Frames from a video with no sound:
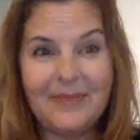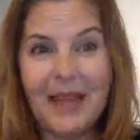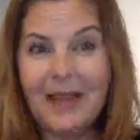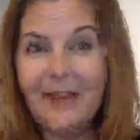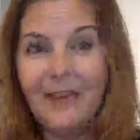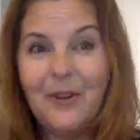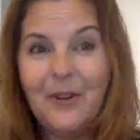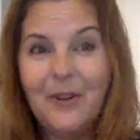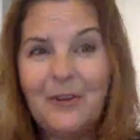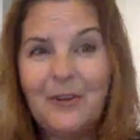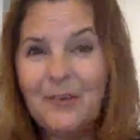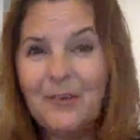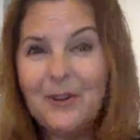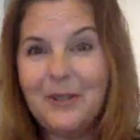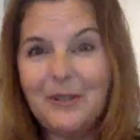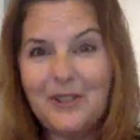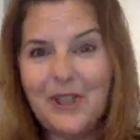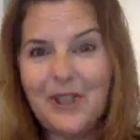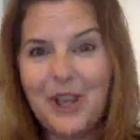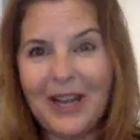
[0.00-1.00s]
I don't know what the
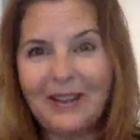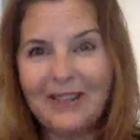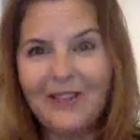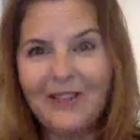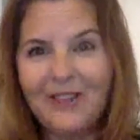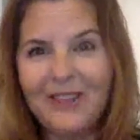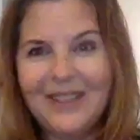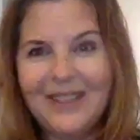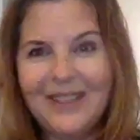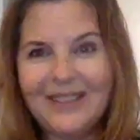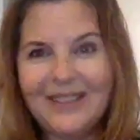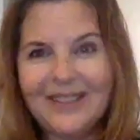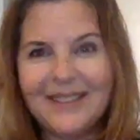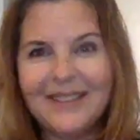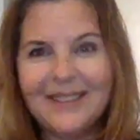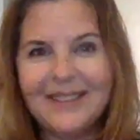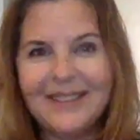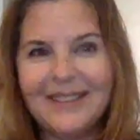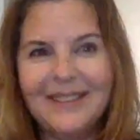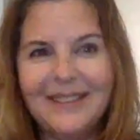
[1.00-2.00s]
Blues Challenge is.
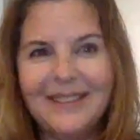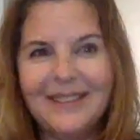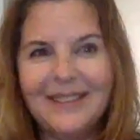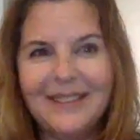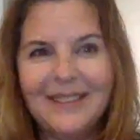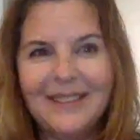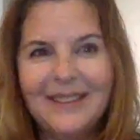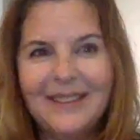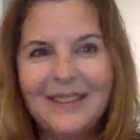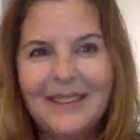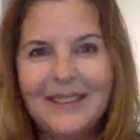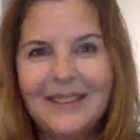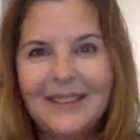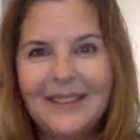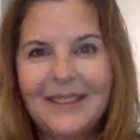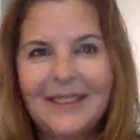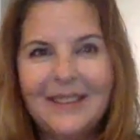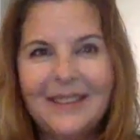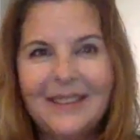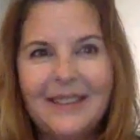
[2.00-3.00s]
Marcus and
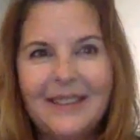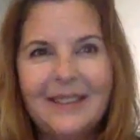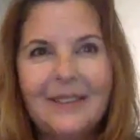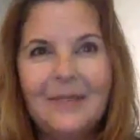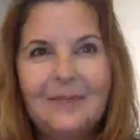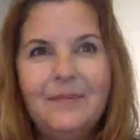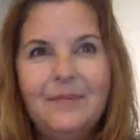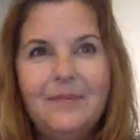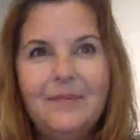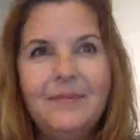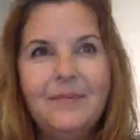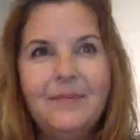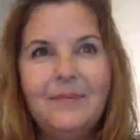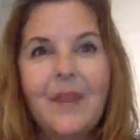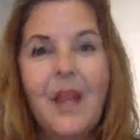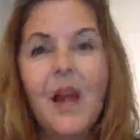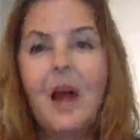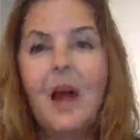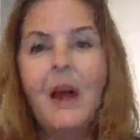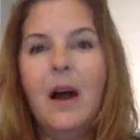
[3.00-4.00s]
Riza Printup do?
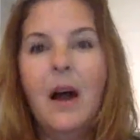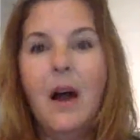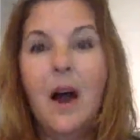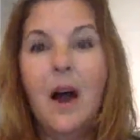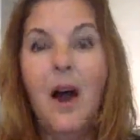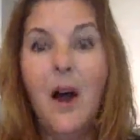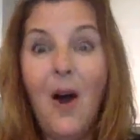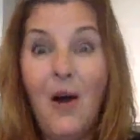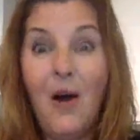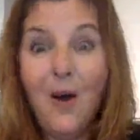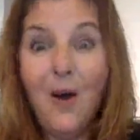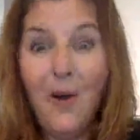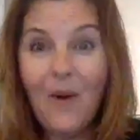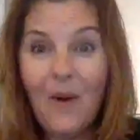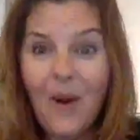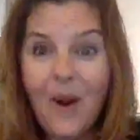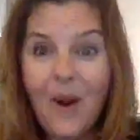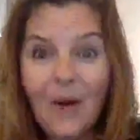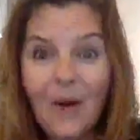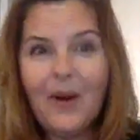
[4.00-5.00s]
Our friends from
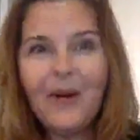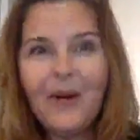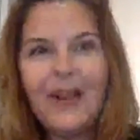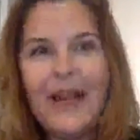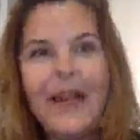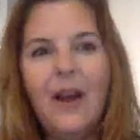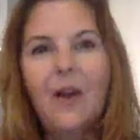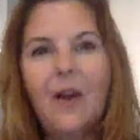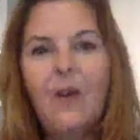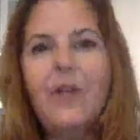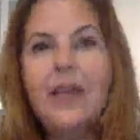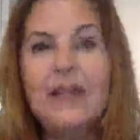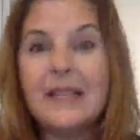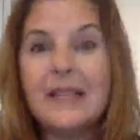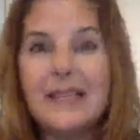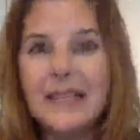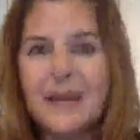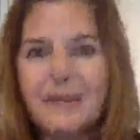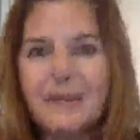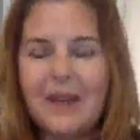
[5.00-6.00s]
oh, oh, okay. Oh,
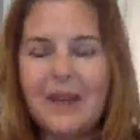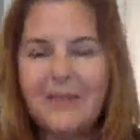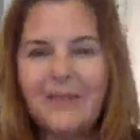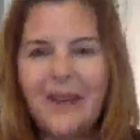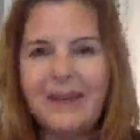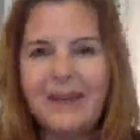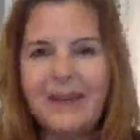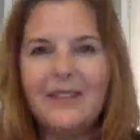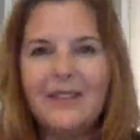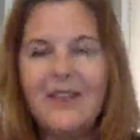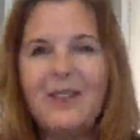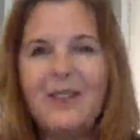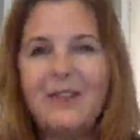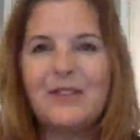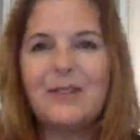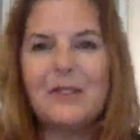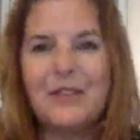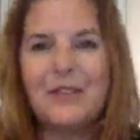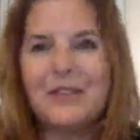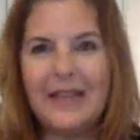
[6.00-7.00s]
this is something fun too.
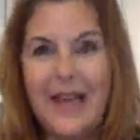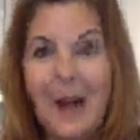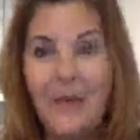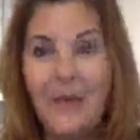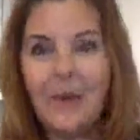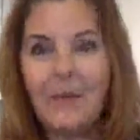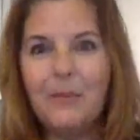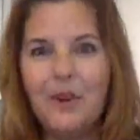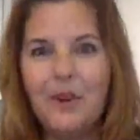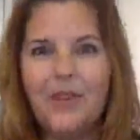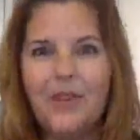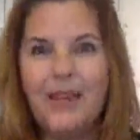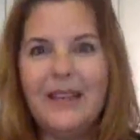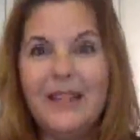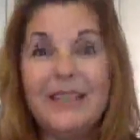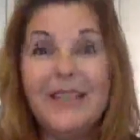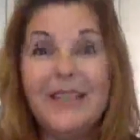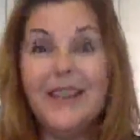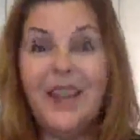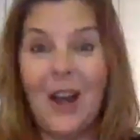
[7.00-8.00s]
So see, now okay. we're moving
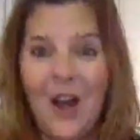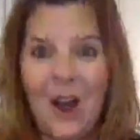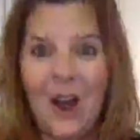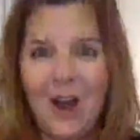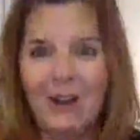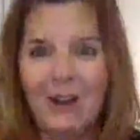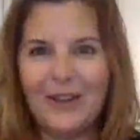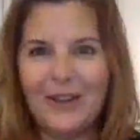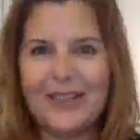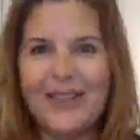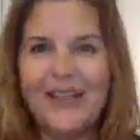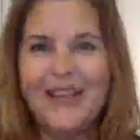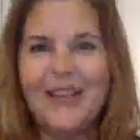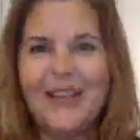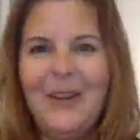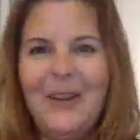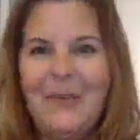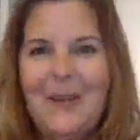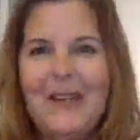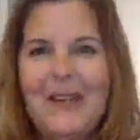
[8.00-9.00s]
into the arts.
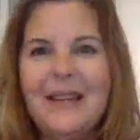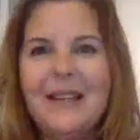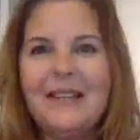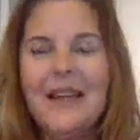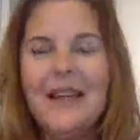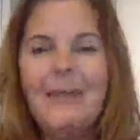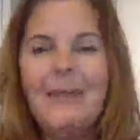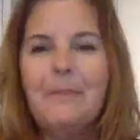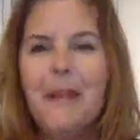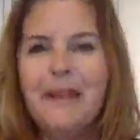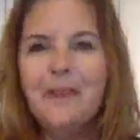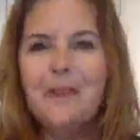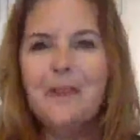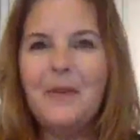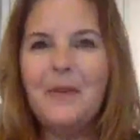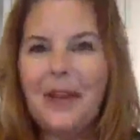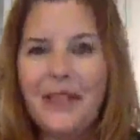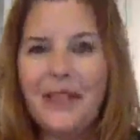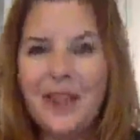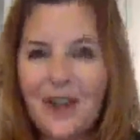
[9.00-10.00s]
You know, because because
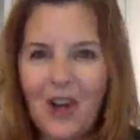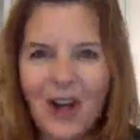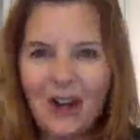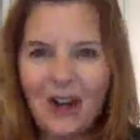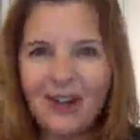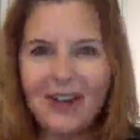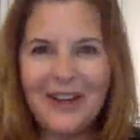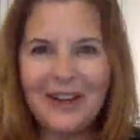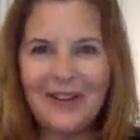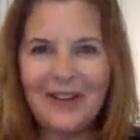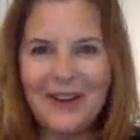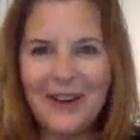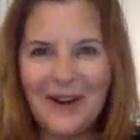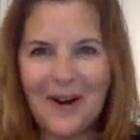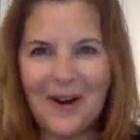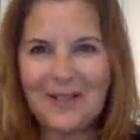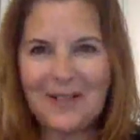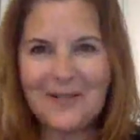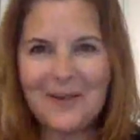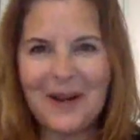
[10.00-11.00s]
we've got the culinary
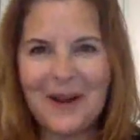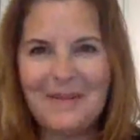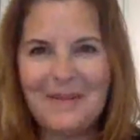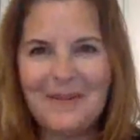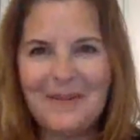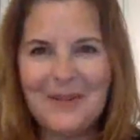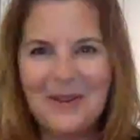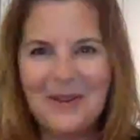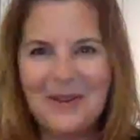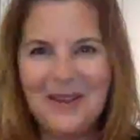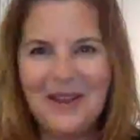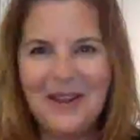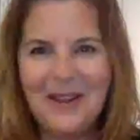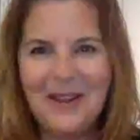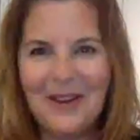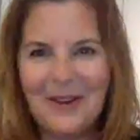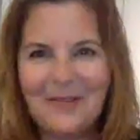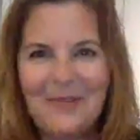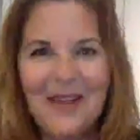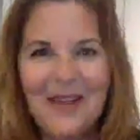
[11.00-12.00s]
arts. What I'm doing
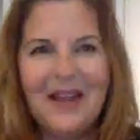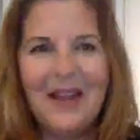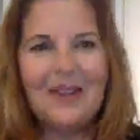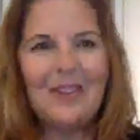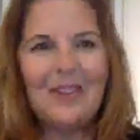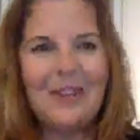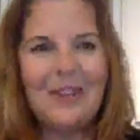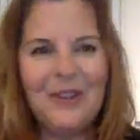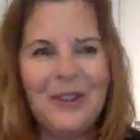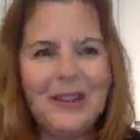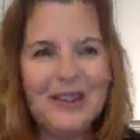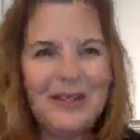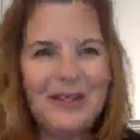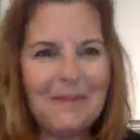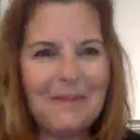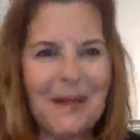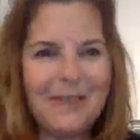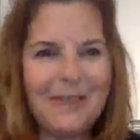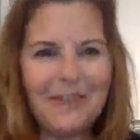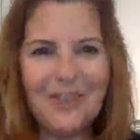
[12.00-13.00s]
here,
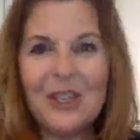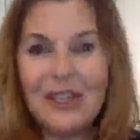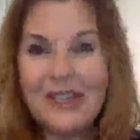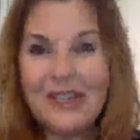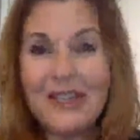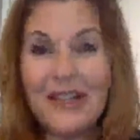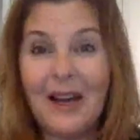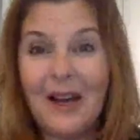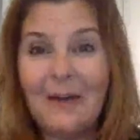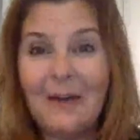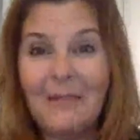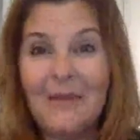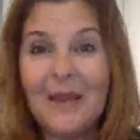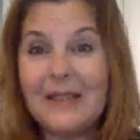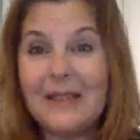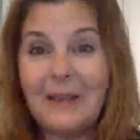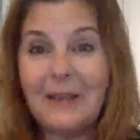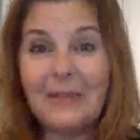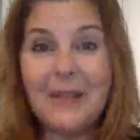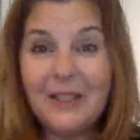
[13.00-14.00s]
Judith mentioned um,
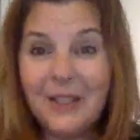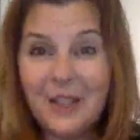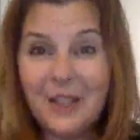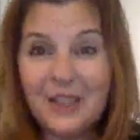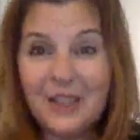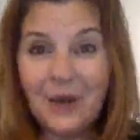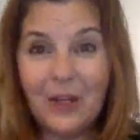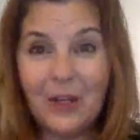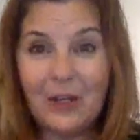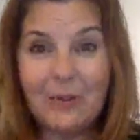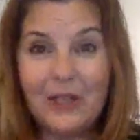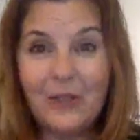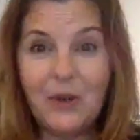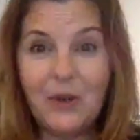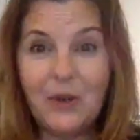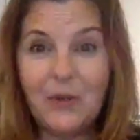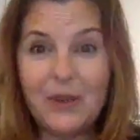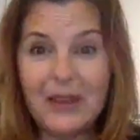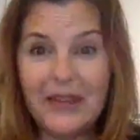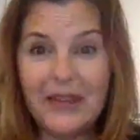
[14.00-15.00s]
something she's going to be
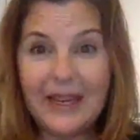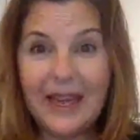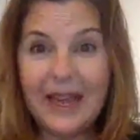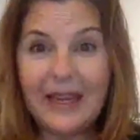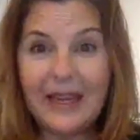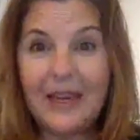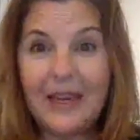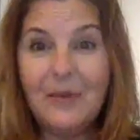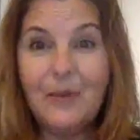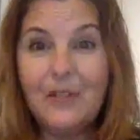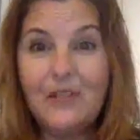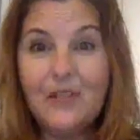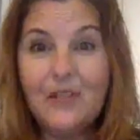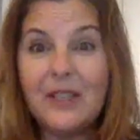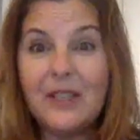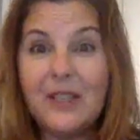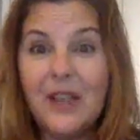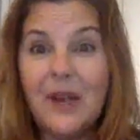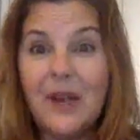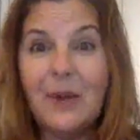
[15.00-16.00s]
doing with the Getty, which
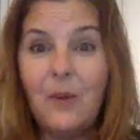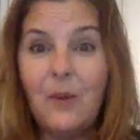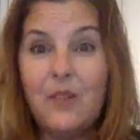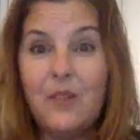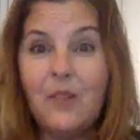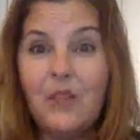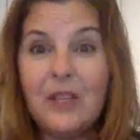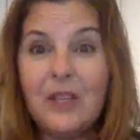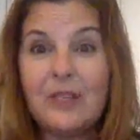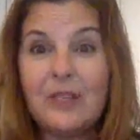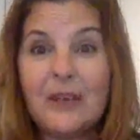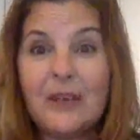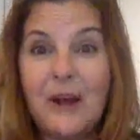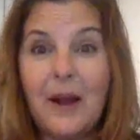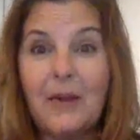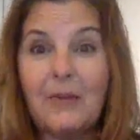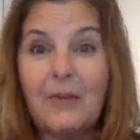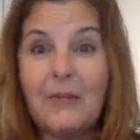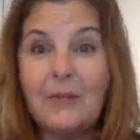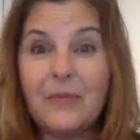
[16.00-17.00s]
is which is
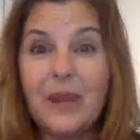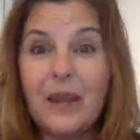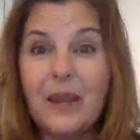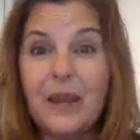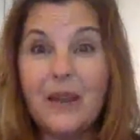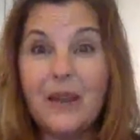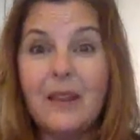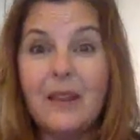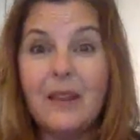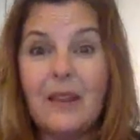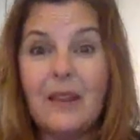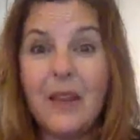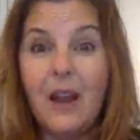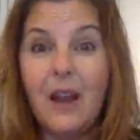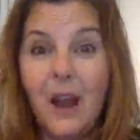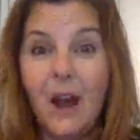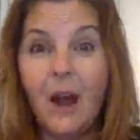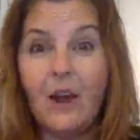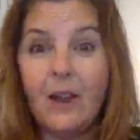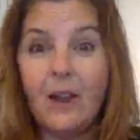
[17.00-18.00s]
um,
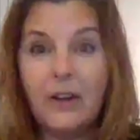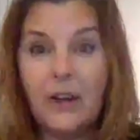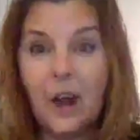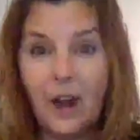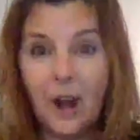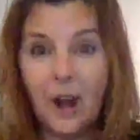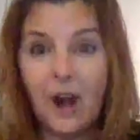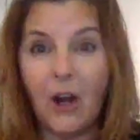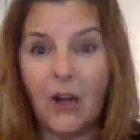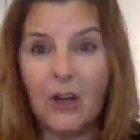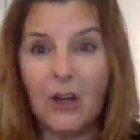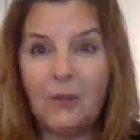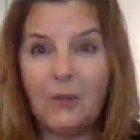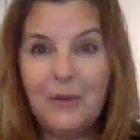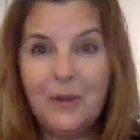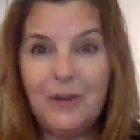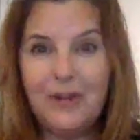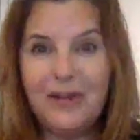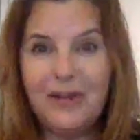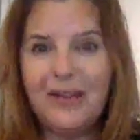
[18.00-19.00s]
the art art
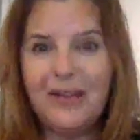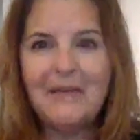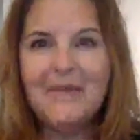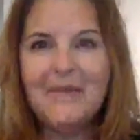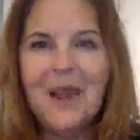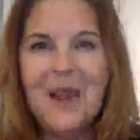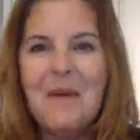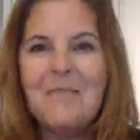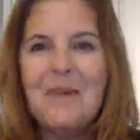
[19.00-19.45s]
community.